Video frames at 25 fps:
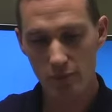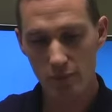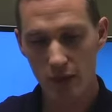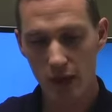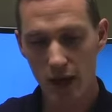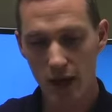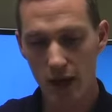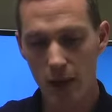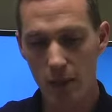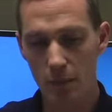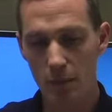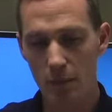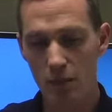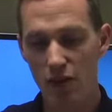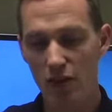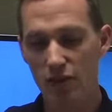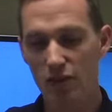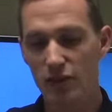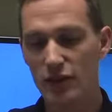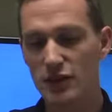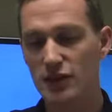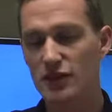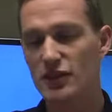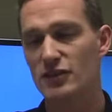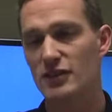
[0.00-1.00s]
The
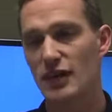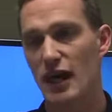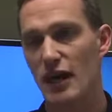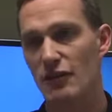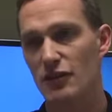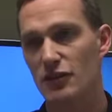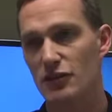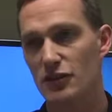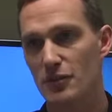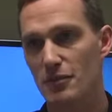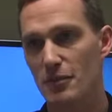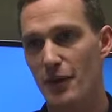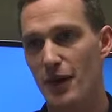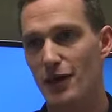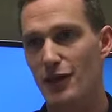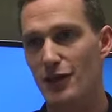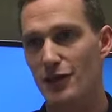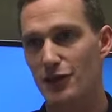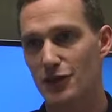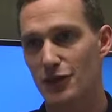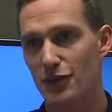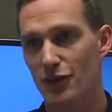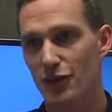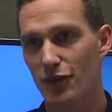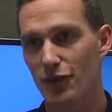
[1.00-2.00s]
first is obviously making
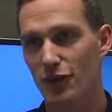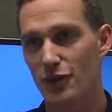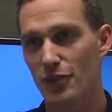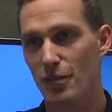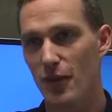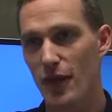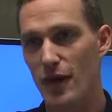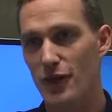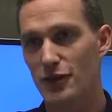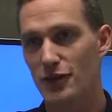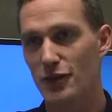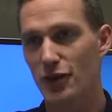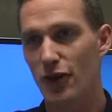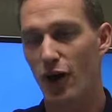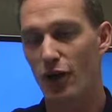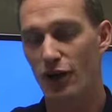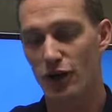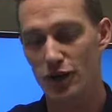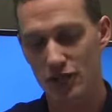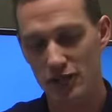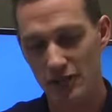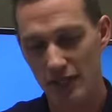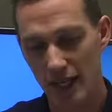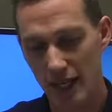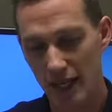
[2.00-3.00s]
sure that the patient
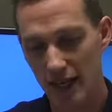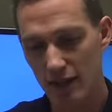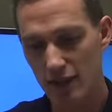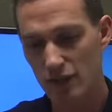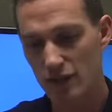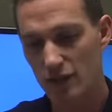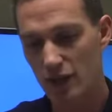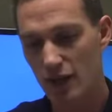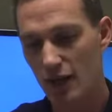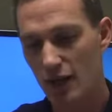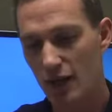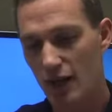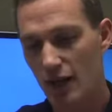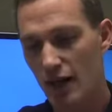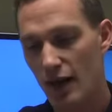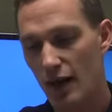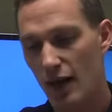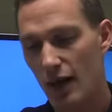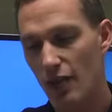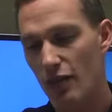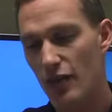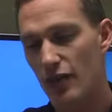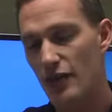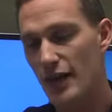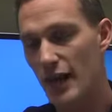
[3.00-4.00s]
understands
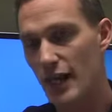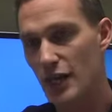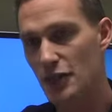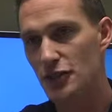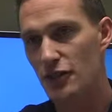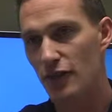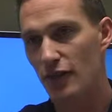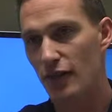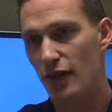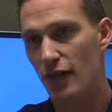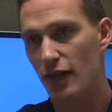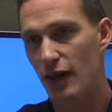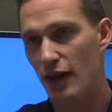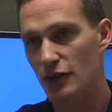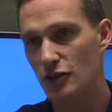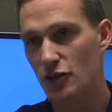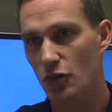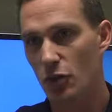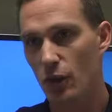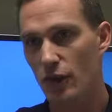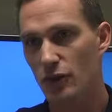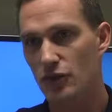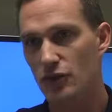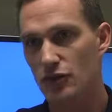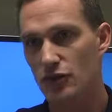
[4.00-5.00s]
the nature and the
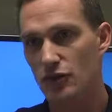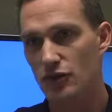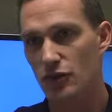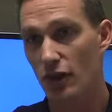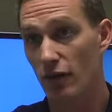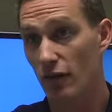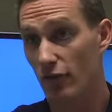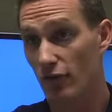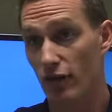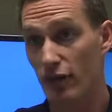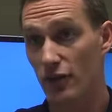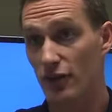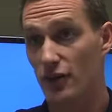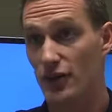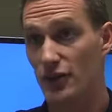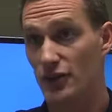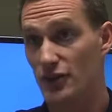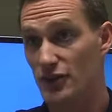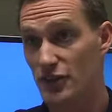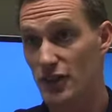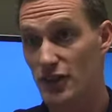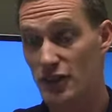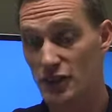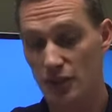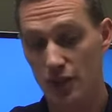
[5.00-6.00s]
consequences of their
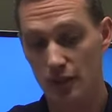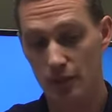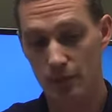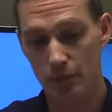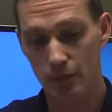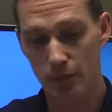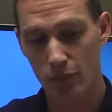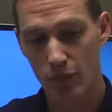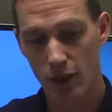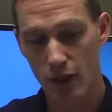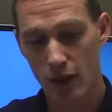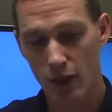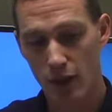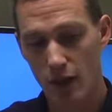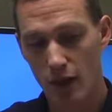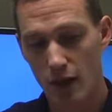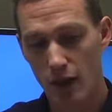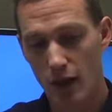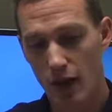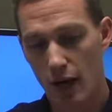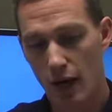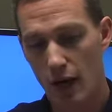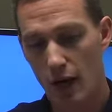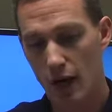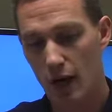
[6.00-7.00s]
decision.
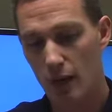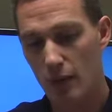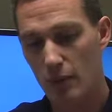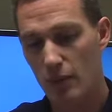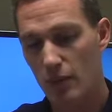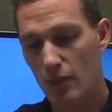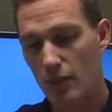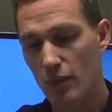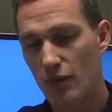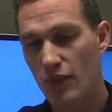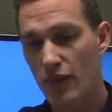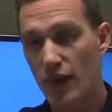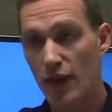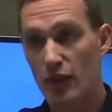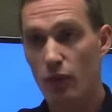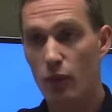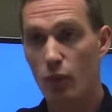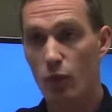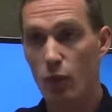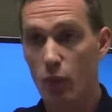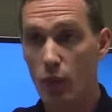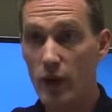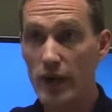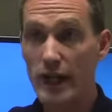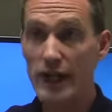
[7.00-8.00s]
That
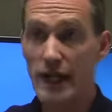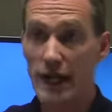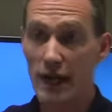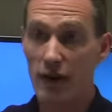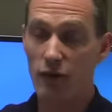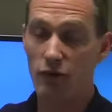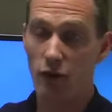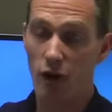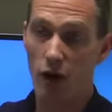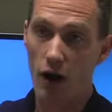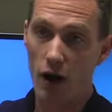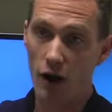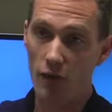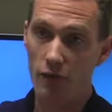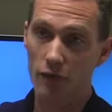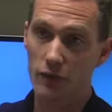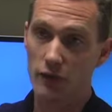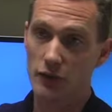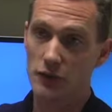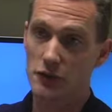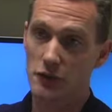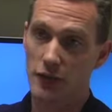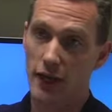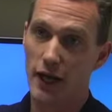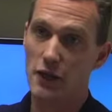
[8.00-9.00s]
we have
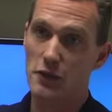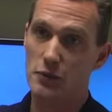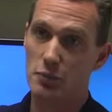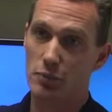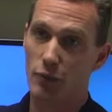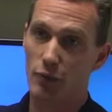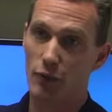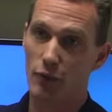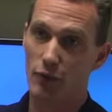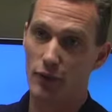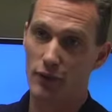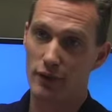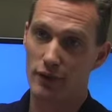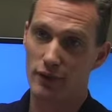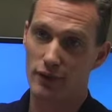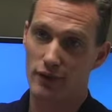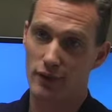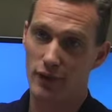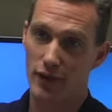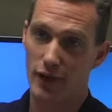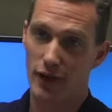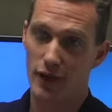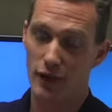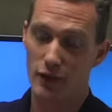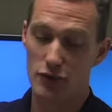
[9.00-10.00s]
offered transport
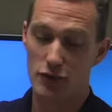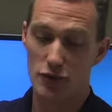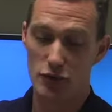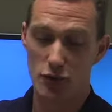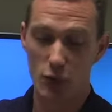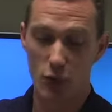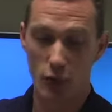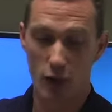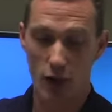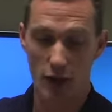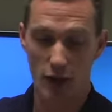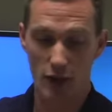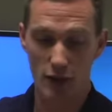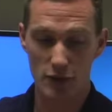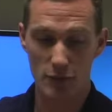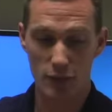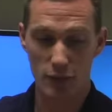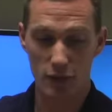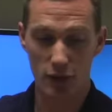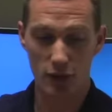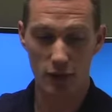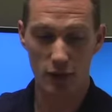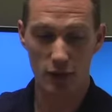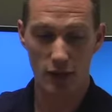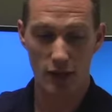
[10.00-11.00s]
to a
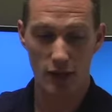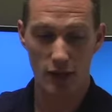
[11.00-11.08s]
hospital,